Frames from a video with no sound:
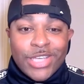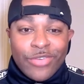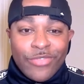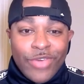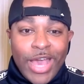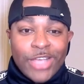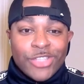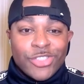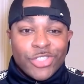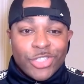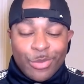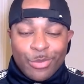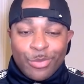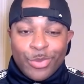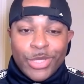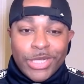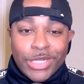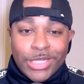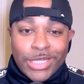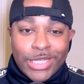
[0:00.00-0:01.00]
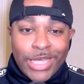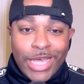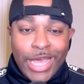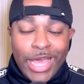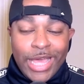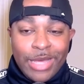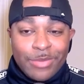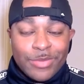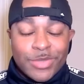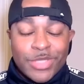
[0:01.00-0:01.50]
of actually completing the
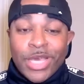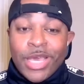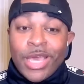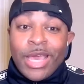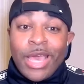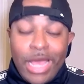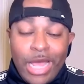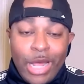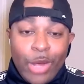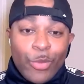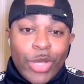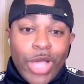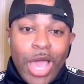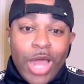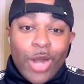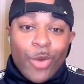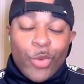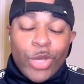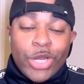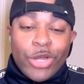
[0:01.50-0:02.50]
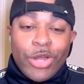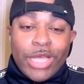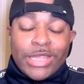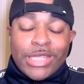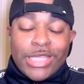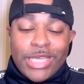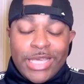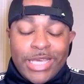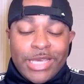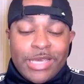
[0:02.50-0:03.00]
games. And we got a winner at
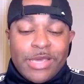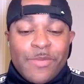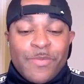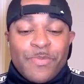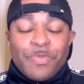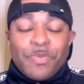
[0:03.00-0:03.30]
the end.